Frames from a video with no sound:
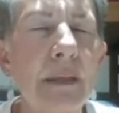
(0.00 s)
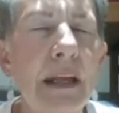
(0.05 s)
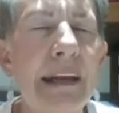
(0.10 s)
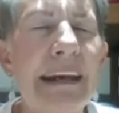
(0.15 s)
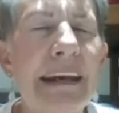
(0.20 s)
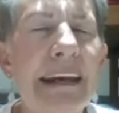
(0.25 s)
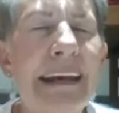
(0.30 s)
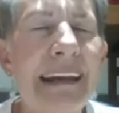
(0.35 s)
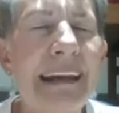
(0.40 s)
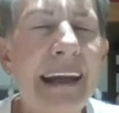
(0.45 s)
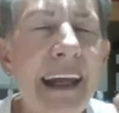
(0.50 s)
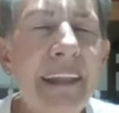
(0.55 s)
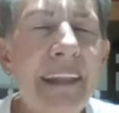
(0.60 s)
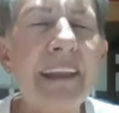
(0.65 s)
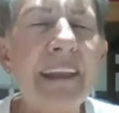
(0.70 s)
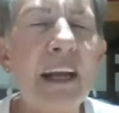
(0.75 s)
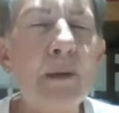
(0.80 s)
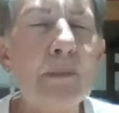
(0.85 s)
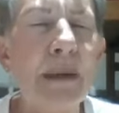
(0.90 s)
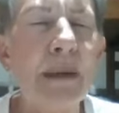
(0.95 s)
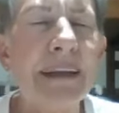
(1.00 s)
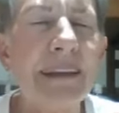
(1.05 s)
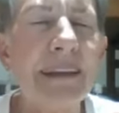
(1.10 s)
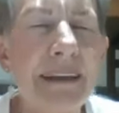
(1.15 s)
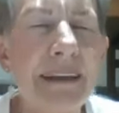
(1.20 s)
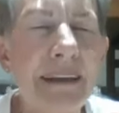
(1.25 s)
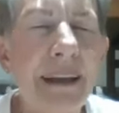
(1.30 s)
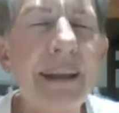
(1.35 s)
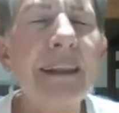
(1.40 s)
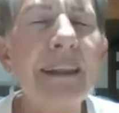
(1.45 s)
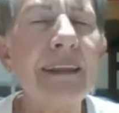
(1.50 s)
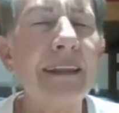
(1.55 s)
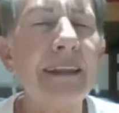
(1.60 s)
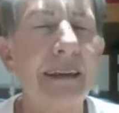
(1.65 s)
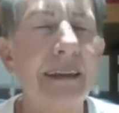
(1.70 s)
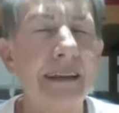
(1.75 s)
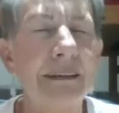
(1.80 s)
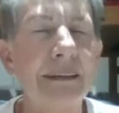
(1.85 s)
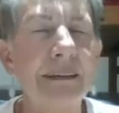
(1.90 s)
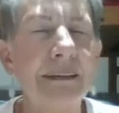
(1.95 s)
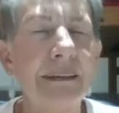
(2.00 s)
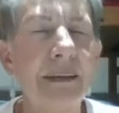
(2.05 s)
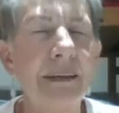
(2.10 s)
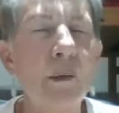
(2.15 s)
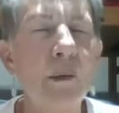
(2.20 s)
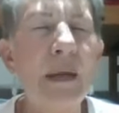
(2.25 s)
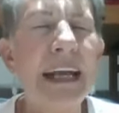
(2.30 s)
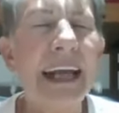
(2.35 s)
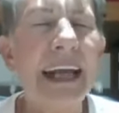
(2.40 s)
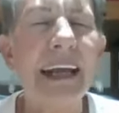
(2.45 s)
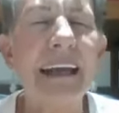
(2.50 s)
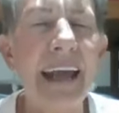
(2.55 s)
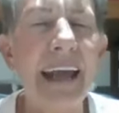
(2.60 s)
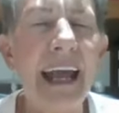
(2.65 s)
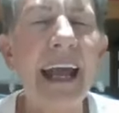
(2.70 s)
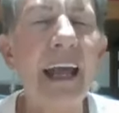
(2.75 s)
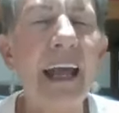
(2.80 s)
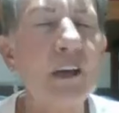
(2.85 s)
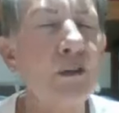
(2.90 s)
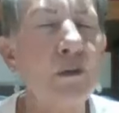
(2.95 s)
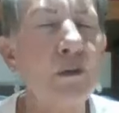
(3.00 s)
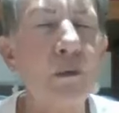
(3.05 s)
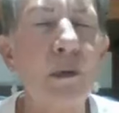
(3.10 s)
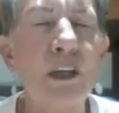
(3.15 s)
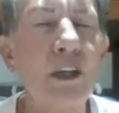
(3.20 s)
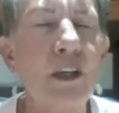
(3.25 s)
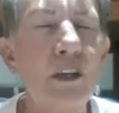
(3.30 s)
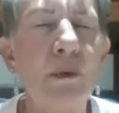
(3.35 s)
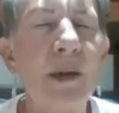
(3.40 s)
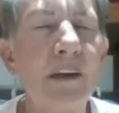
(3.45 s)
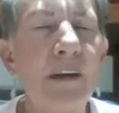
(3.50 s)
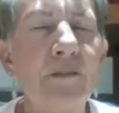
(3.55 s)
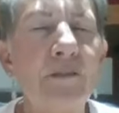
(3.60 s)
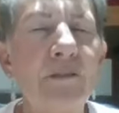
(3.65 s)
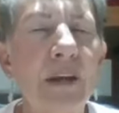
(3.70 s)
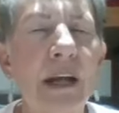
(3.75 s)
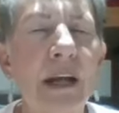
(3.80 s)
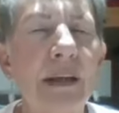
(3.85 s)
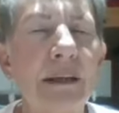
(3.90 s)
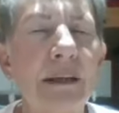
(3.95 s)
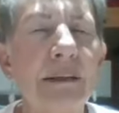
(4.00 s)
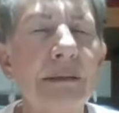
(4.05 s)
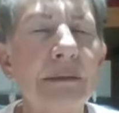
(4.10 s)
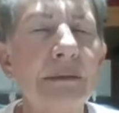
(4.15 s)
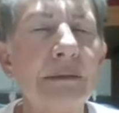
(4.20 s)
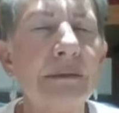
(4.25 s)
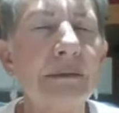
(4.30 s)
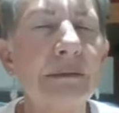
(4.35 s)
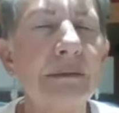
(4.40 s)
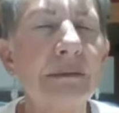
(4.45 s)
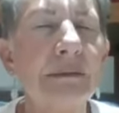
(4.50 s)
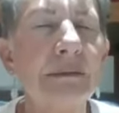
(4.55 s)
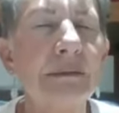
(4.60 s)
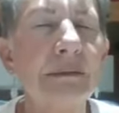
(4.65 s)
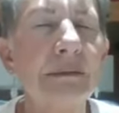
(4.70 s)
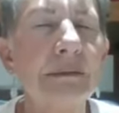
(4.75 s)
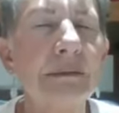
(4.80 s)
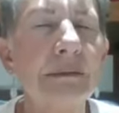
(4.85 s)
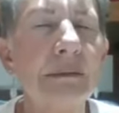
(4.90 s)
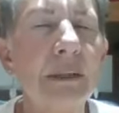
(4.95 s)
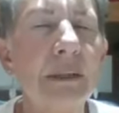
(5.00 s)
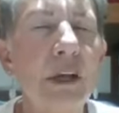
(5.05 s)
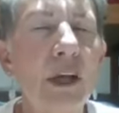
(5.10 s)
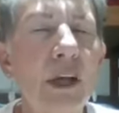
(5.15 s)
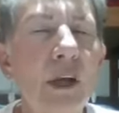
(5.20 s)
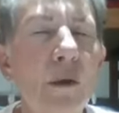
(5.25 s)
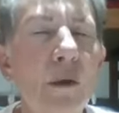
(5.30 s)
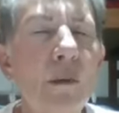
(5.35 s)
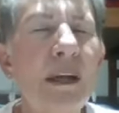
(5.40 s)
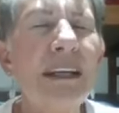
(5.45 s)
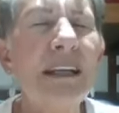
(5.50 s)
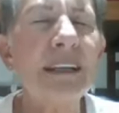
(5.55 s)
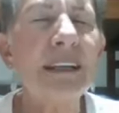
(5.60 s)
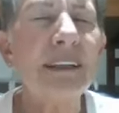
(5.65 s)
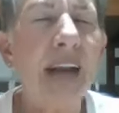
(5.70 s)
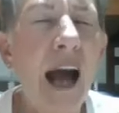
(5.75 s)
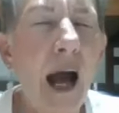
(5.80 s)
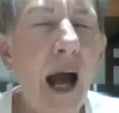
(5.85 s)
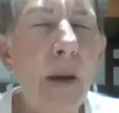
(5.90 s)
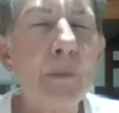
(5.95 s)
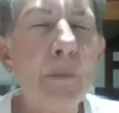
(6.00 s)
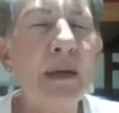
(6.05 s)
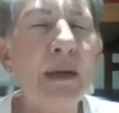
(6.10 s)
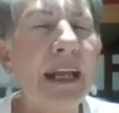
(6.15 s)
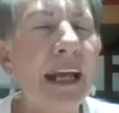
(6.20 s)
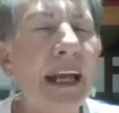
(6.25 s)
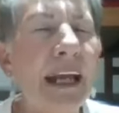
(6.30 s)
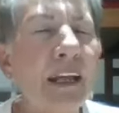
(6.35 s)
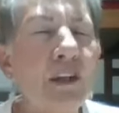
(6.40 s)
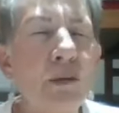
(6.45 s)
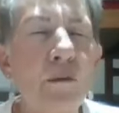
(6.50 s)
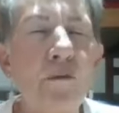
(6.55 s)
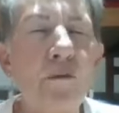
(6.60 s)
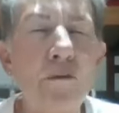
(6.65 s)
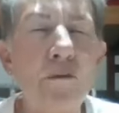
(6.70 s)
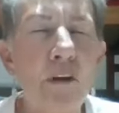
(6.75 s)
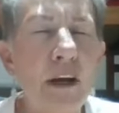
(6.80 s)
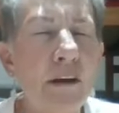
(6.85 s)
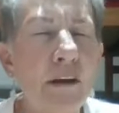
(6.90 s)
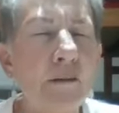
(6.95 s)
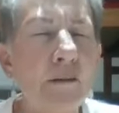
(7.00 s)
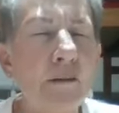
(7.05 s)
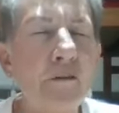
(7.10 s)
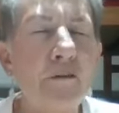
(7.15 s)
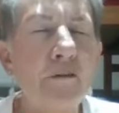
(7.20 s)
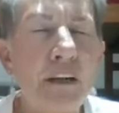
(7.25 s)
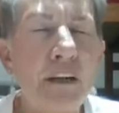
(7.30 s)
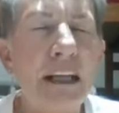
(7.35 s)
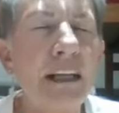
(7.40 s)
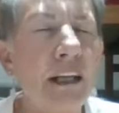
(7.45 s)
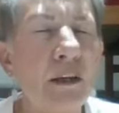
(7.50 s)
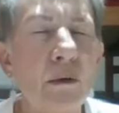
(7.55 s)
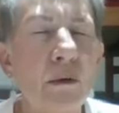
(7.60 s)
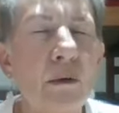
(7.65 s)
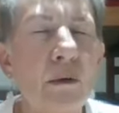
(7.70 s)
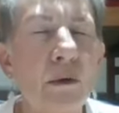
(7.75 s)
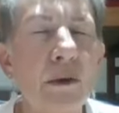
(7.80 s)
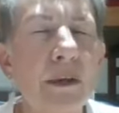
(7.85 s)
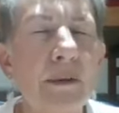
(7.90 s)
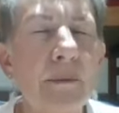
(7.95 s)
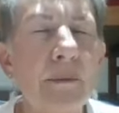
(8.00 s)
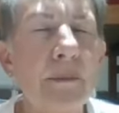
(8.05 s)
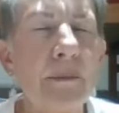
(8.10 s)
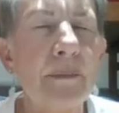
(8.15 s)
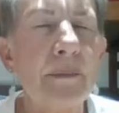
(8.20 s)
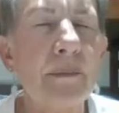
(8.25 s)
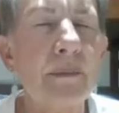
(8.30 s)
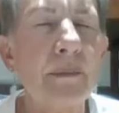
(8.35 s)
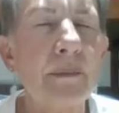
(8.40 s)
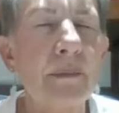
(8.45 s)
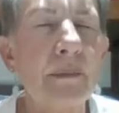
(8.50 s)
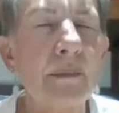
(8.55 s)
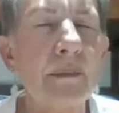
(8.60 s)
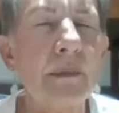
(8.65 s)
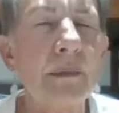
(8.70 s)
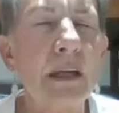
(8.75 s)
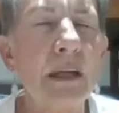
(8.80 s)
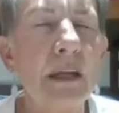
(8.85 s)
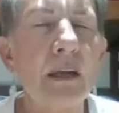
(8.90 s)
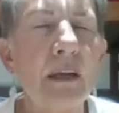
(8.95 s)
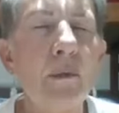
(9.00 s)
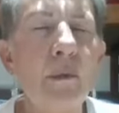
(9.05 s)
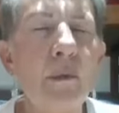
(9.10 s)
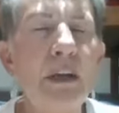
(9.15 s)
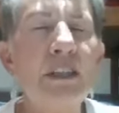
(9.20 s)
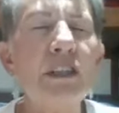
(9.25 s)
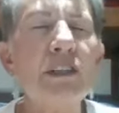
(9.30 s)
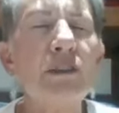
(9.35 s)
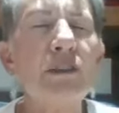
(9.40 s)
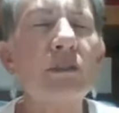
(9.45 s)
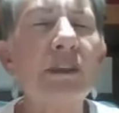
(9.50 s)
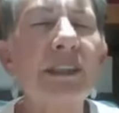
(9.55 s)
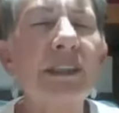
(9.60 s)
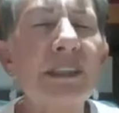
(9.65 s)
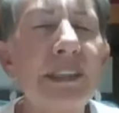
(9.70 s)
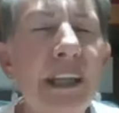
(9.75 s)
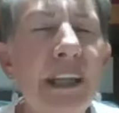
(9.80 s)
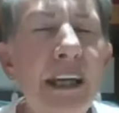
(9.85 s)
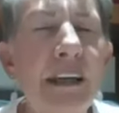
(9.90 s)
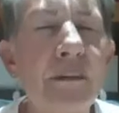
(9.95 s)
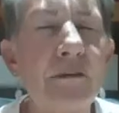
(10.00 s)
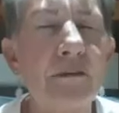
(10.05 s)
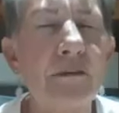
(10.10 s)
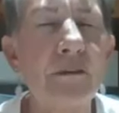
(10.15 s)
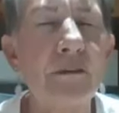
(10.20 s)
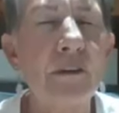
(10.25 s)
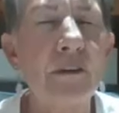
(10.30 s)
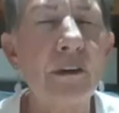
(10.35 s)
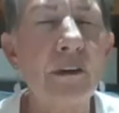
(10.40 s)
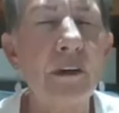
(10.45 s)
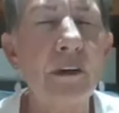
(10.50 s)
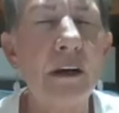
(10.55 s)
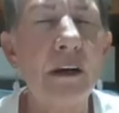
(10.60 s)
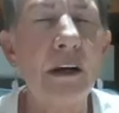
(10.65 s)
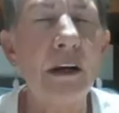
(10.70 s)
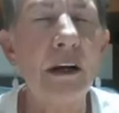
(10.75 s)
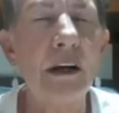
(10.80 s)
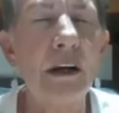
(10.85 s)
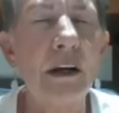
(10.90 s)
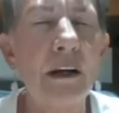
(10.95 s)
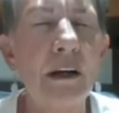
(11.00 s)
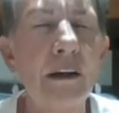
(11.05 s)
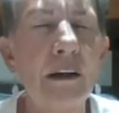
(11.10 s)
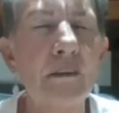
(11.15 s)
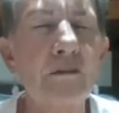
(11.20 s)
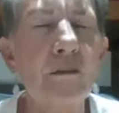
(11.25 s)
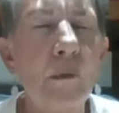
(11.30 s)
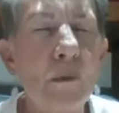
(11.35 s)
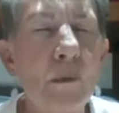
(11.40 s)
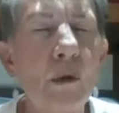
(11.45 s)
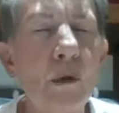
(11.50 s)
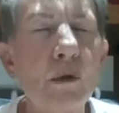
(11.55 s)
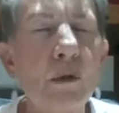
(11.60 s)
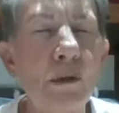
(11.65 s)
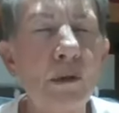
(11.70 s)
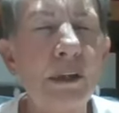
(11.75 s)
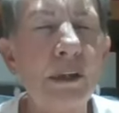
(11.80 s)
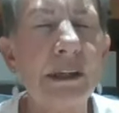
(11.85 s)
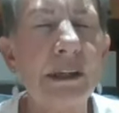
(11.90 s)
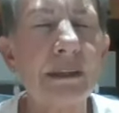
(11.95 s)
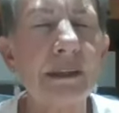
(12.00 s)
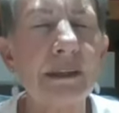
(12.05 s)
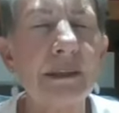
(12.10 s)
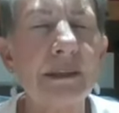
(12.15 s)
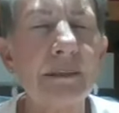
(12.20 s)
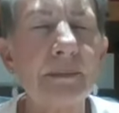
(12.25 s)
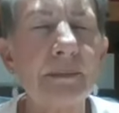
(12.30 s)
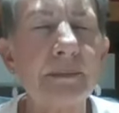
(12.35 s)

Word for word: nothing but nothing we can add to what you have done. We sit humbly at your feet, Lord. We just receive from your goodness.